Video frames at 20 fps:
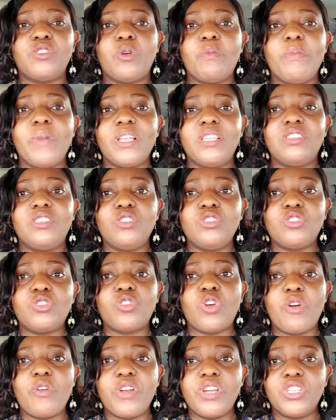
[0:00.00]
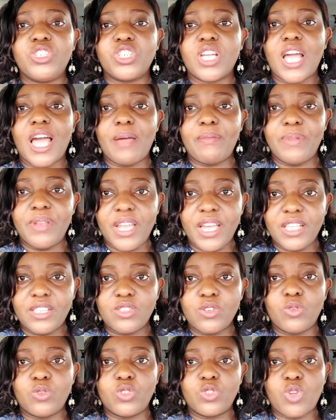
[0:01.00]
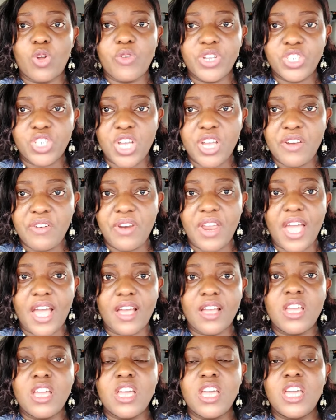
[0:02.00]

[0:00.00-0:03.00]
your medicine storage cabinet or storage area